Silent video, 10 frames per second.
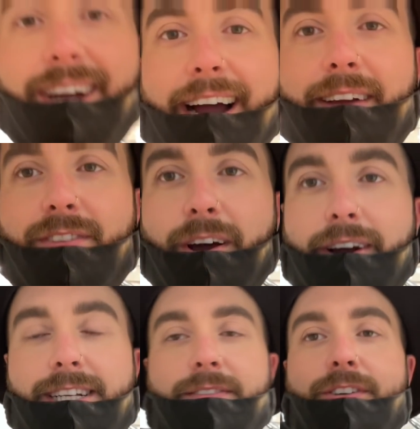I have no
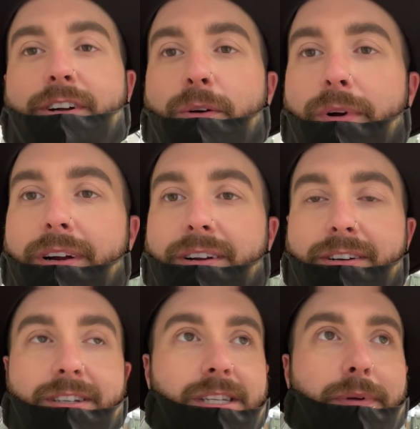idea if they're gonna work.
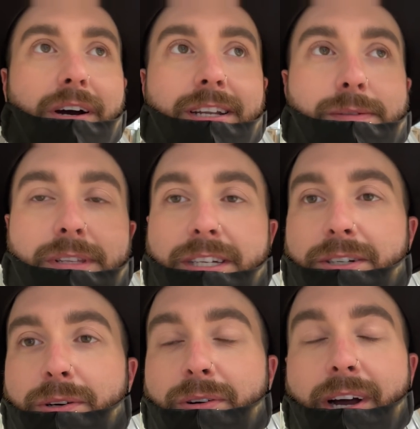To be honest with you,
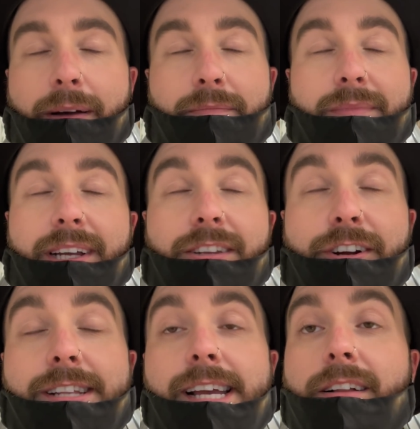I'm like, they're
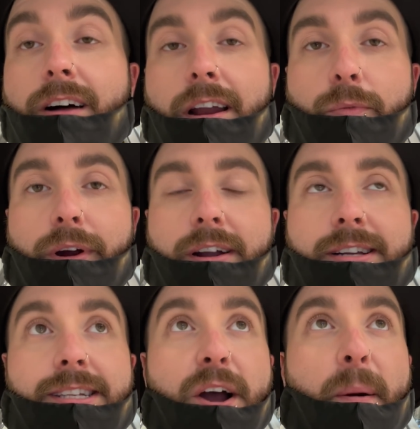gonna take a lot of work. So